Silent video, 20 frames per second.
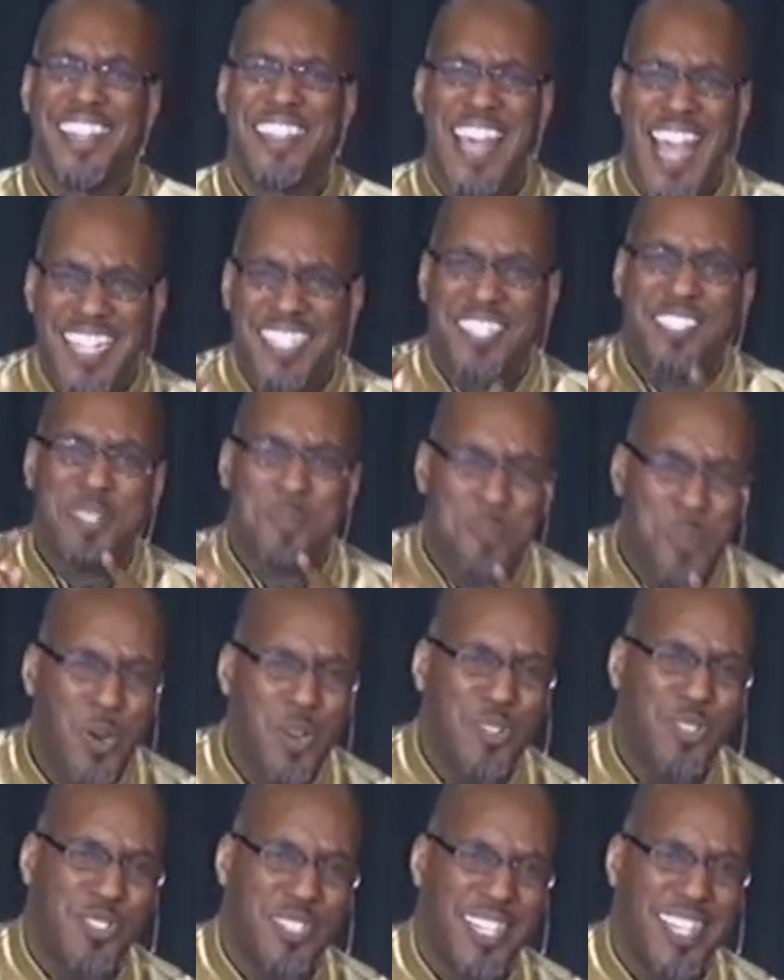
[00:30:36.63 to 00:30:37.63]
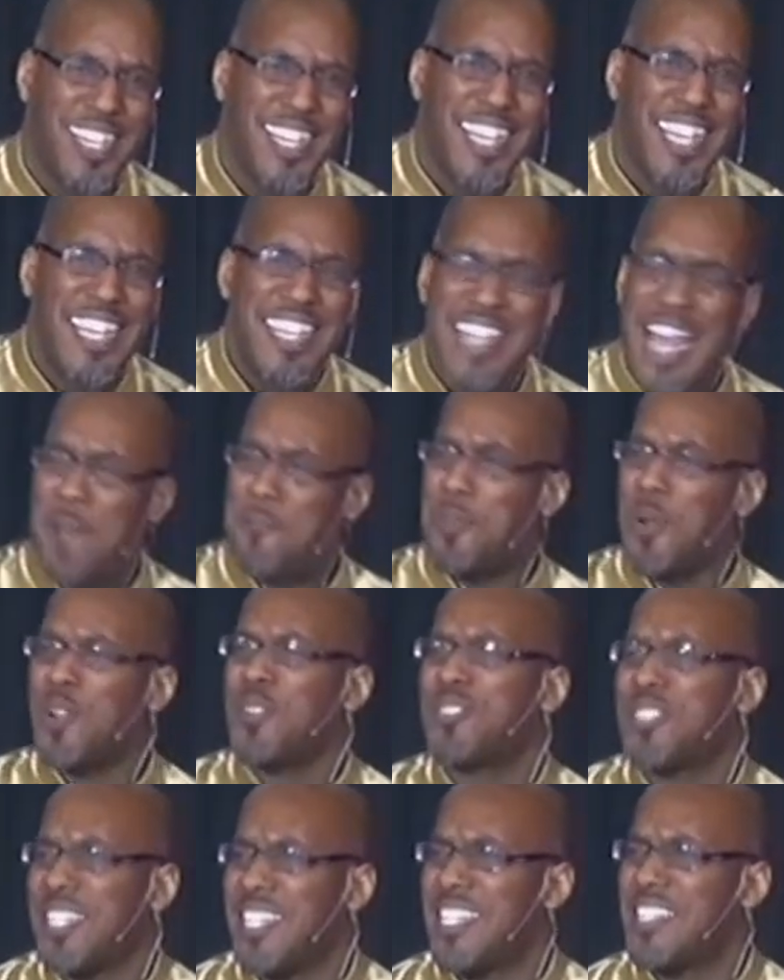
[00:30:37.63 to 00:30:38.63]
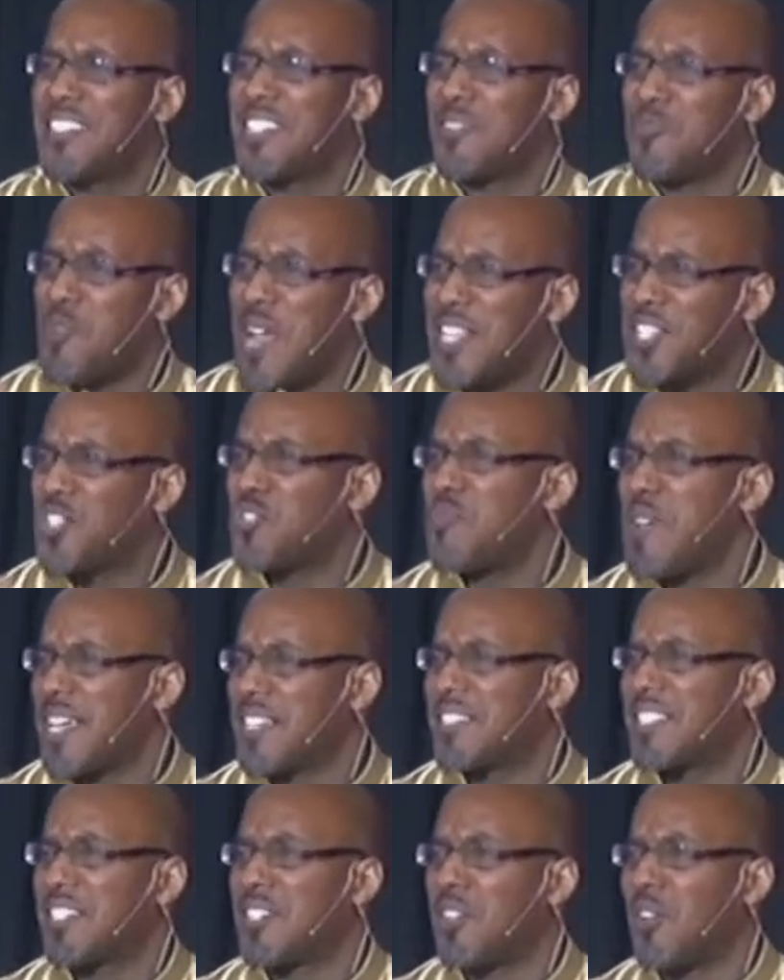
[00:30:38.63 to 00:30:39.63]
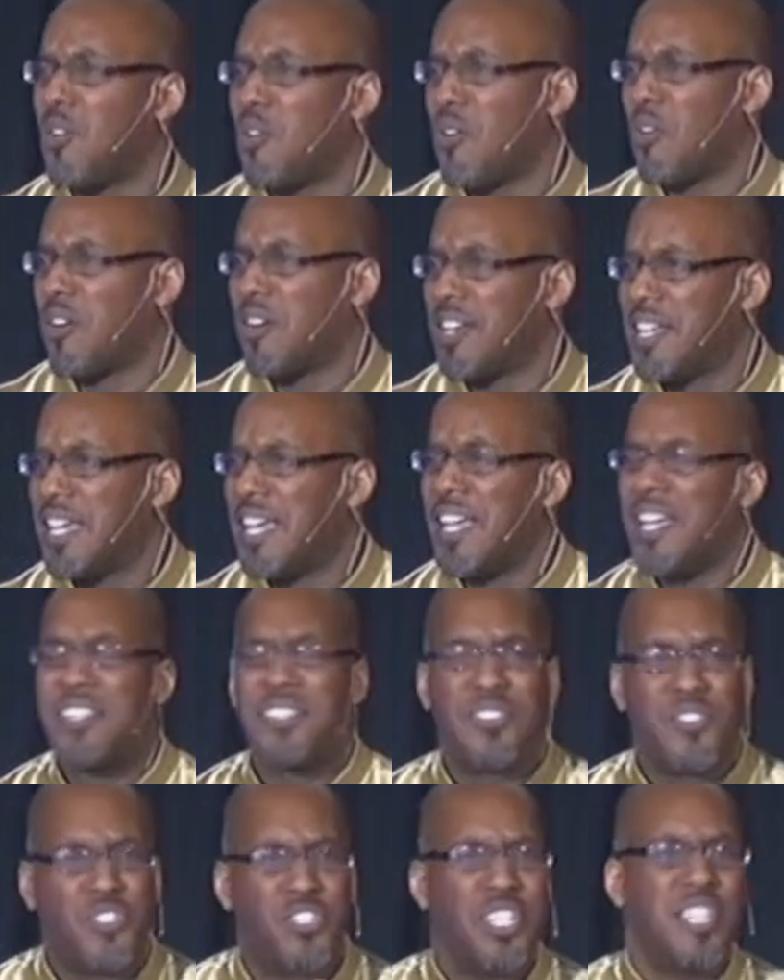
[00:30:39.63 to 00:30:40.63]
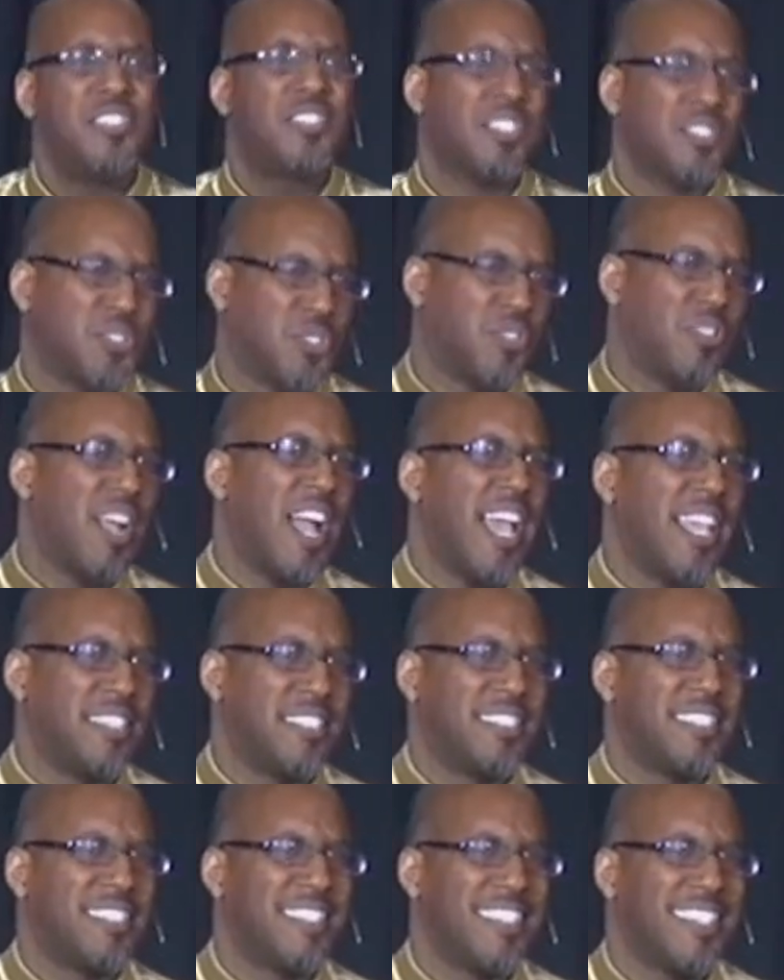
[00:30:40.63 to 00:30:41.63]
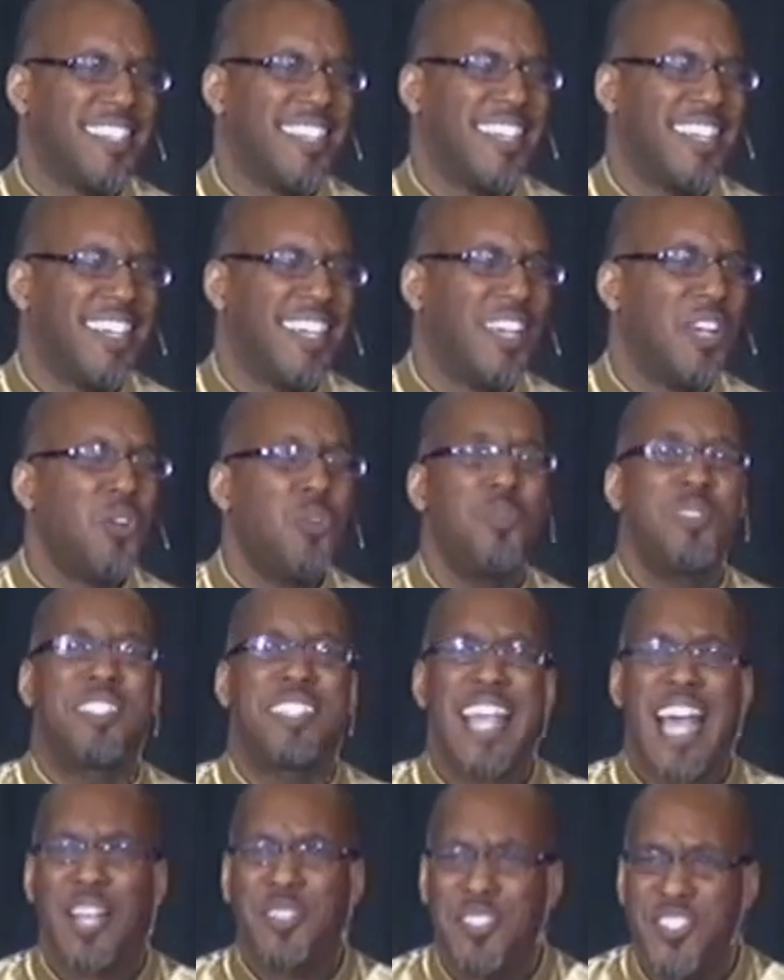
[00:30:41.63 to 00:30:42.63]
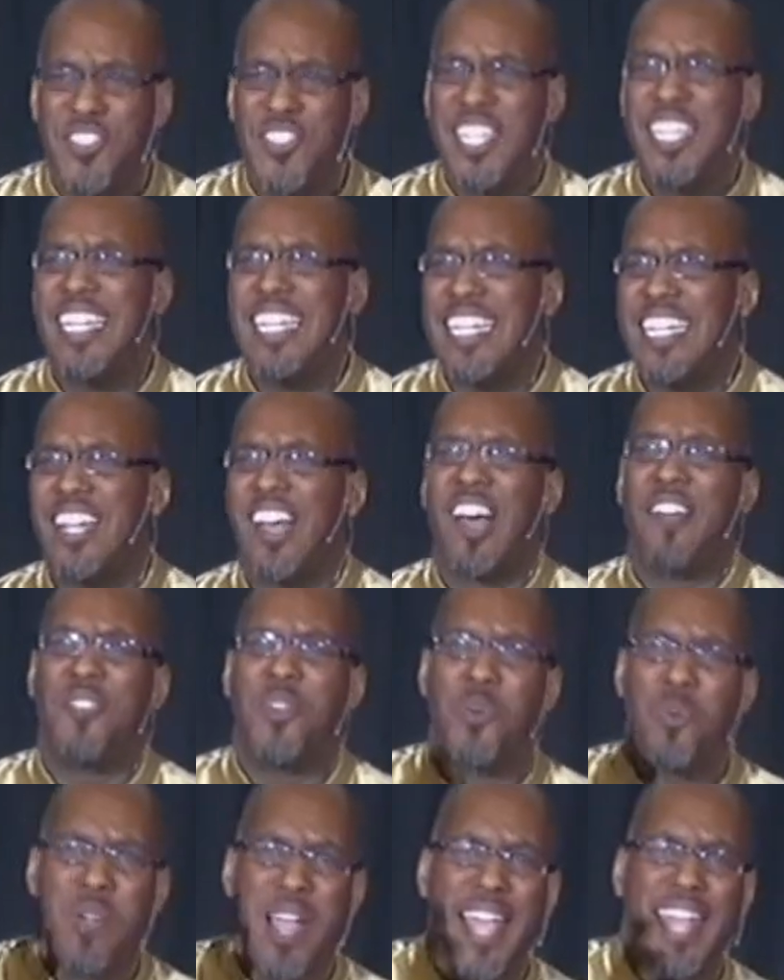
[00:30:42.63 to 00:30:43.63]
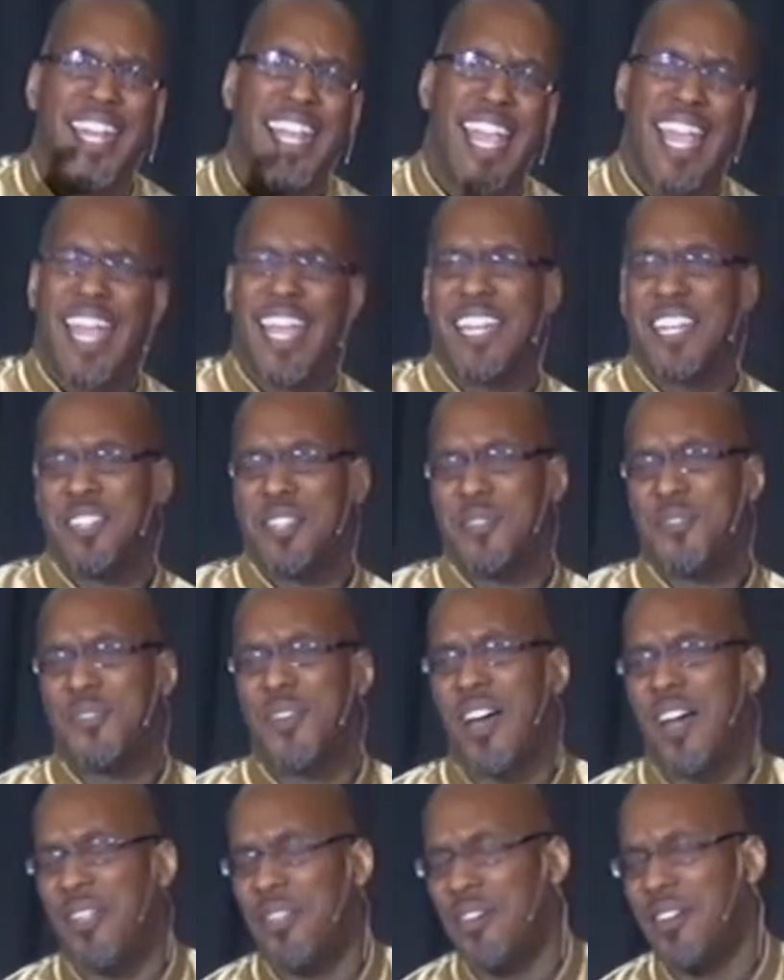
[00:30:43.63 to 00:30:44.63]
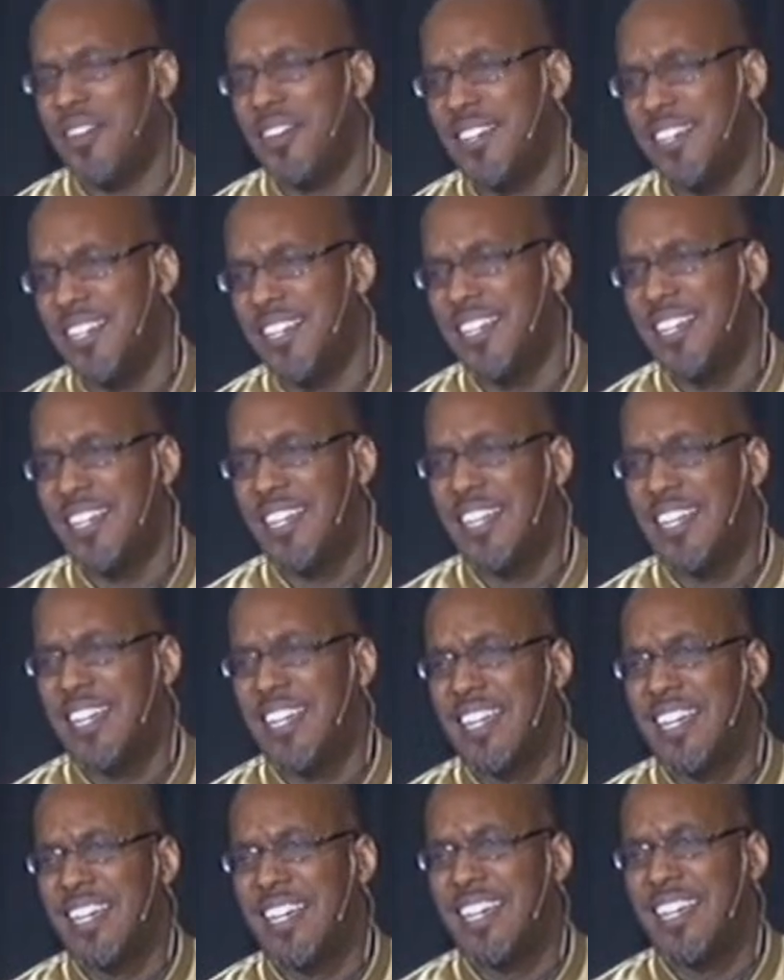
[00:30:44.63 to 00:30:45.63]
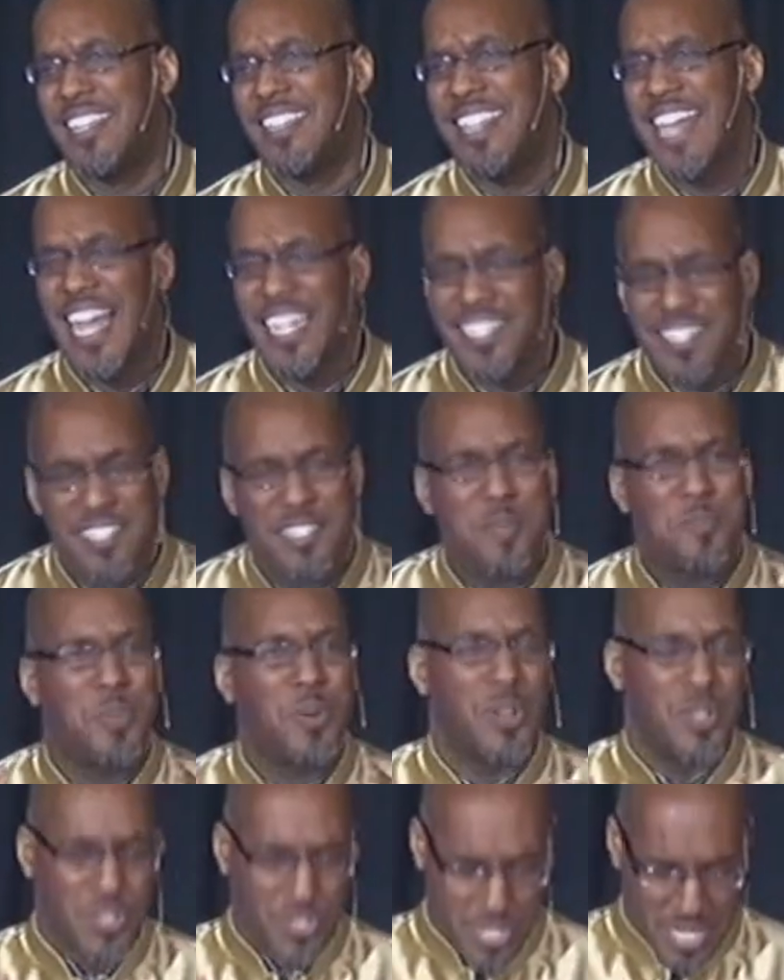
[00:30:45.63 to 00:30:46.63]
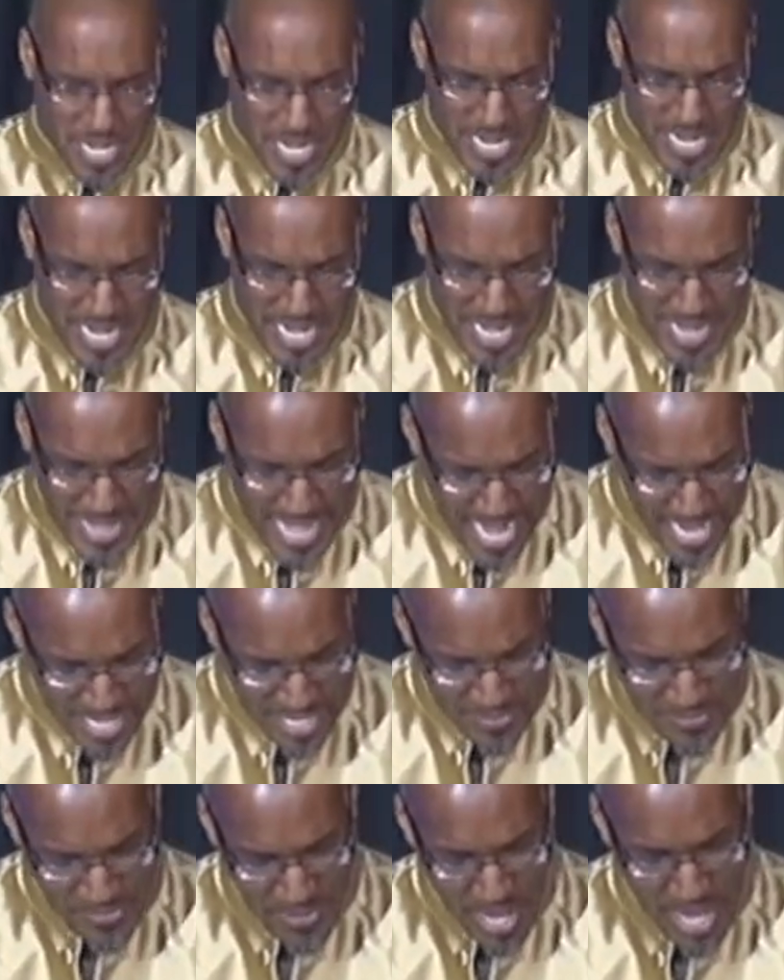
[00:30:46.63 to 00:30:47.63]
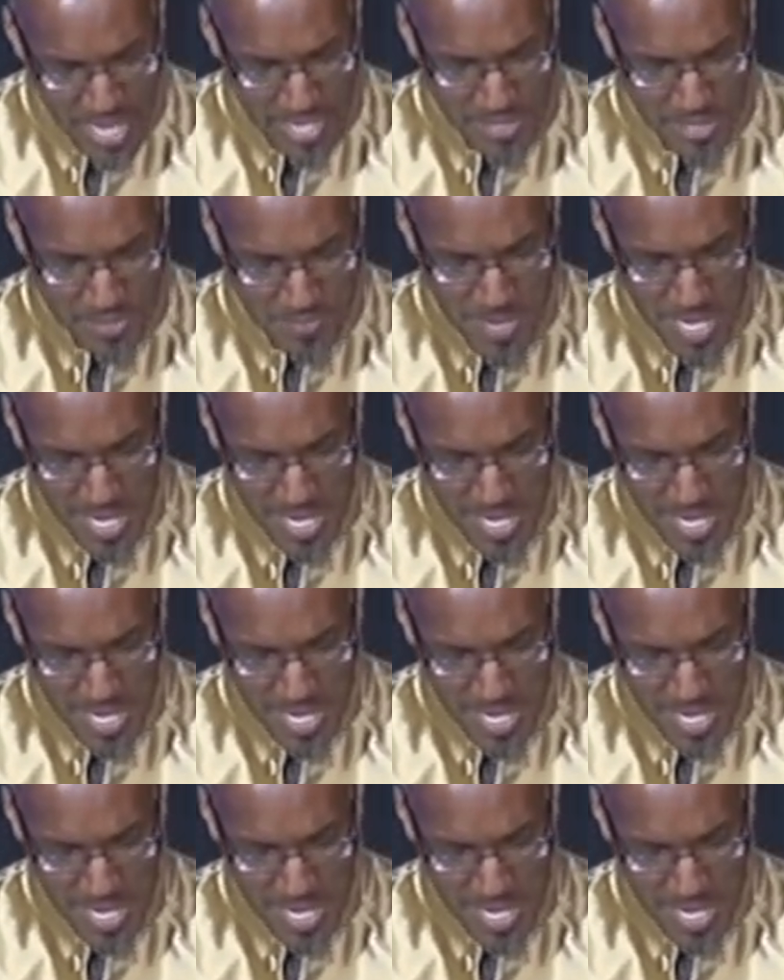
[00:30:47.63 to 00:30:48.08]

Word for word: That's the person. That person is the resurrected Lord, Jesus Christ, who is now seated on the right hand of the Father. That's the person that defines me.